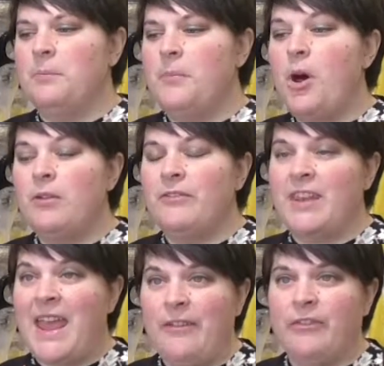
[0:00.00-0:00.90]
more of
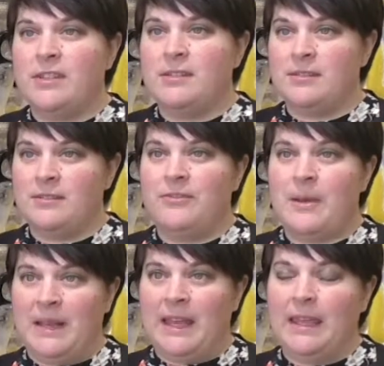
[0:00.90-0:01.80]
an effort as a
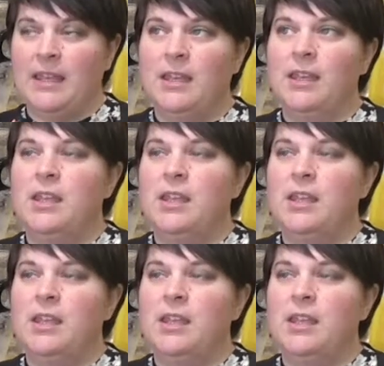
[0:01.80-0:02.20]
family